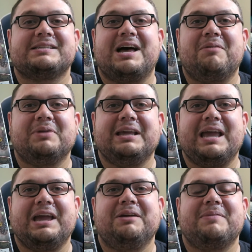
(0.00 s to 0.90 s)
a zombie
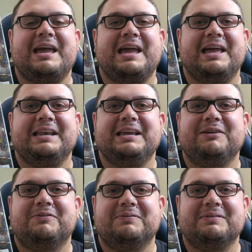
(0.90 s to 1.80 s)
game and
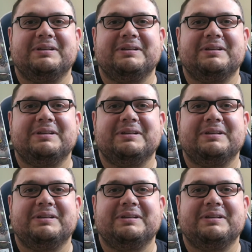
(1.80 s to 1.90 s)
he